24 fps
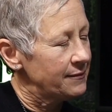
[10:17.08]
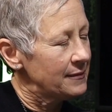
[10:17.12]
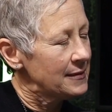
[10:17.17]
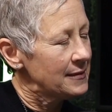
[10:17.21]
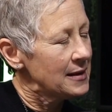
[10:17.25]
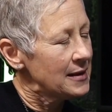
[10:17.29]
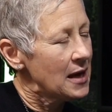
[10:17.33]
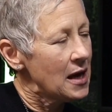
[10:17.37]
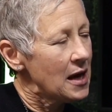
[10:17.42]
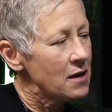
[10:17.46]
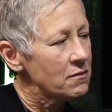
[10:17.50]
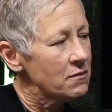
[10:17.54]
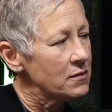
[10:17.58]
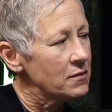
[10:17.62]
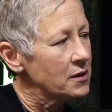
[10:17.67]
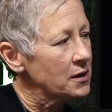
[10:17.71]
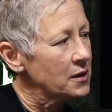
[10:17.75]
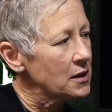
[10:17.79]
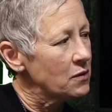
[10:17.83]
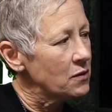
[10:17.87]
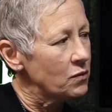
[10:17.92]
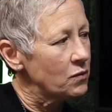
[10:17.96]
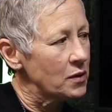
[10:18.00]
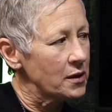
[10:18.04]
Not
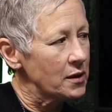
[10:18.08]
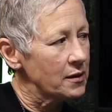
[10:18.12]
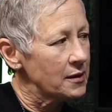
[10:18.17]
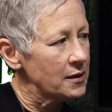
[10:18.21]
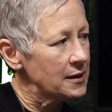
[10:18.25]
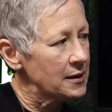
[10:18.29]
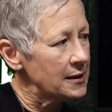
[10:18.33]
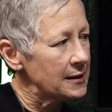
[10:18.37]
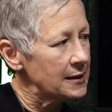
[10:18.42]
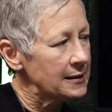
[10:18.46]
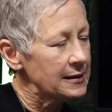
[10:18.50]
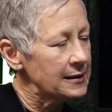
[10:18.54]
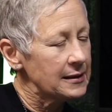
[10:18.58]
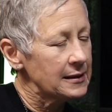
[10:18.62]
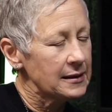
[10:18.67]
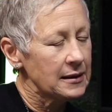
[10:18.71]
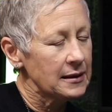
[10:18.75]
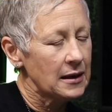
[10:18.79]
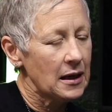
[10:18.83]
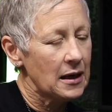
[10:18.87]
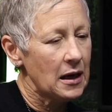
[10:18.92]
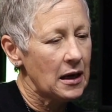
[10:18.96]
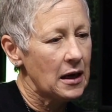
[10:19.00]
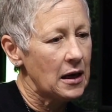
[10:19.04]
really worth it.
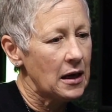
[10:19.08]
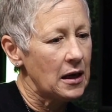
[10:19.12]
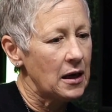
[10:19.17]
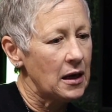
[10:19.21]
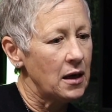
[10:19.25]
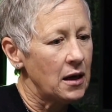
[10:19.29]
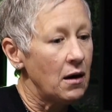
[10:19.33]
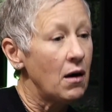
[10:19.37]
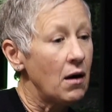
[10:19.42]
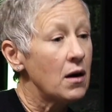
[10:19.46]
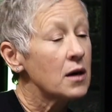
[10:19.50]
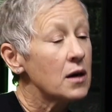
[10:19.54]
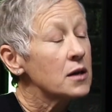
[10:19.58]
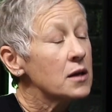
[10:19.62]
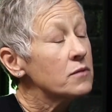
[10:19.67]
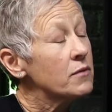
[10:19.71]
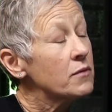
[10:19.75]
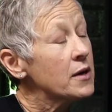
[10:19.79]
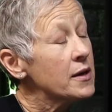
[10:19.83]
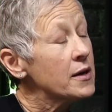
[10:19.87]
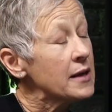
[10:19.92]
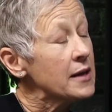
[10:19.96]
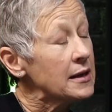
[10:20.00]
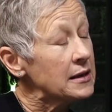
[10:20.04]

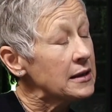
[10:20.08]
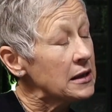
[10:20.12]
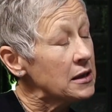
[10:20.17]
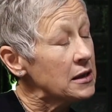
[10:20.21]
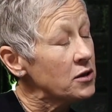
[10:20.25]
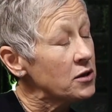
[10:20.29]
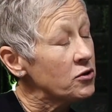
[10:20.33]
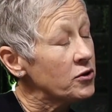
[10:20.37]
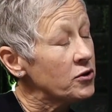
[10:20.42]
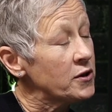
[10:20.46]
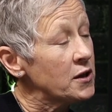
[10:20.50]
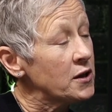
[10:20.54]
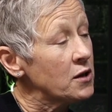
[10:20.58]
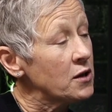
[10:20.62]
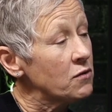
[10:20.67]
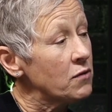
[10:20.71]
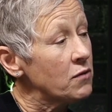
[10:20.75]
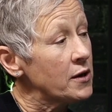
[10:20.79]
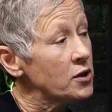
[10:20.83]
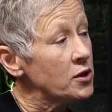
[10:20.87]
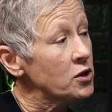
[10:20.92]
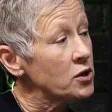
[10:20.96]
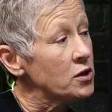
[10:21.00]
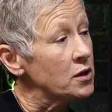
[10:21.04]
Hardware, that's an interesting
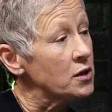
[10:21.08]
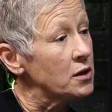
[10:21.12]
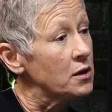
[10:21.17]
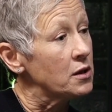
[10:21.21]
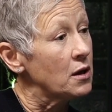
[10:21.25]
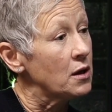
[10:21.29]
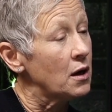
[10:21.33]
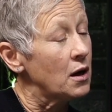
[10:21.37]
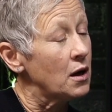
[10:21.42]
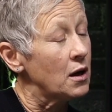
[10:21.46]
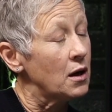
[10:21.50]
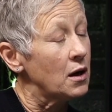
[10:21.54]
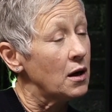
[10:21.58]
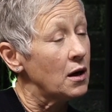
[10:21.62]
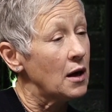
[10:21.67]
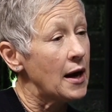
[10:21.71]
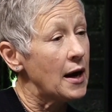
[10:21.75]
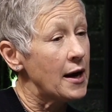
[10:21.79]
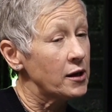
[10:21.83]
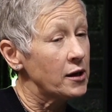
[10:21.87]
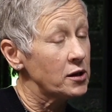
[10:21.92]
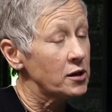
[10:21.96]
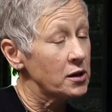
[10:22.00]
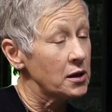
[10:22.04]
question. I
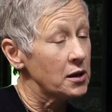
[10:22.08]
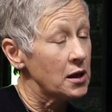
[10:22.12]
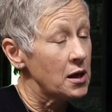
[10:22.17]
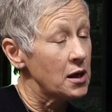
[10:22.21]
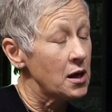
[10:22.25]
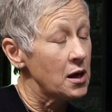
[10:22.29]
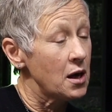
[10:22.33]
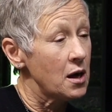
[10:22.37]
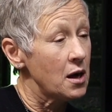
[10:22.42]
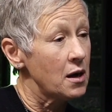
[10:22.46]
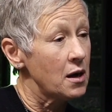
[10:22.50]
actually am.